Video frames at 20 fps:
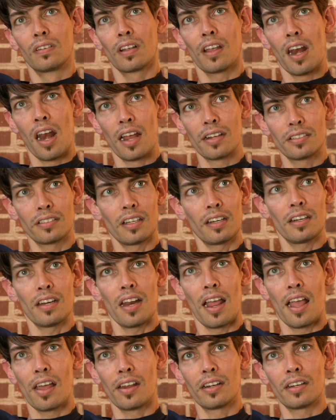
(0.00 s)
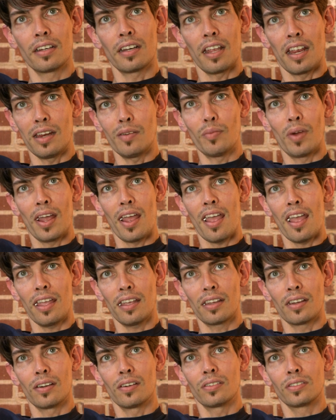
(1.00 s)
can I sit down and eat my
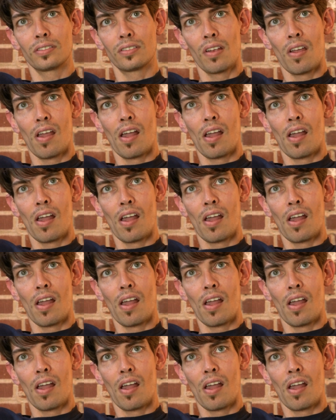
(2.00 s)
Eggos.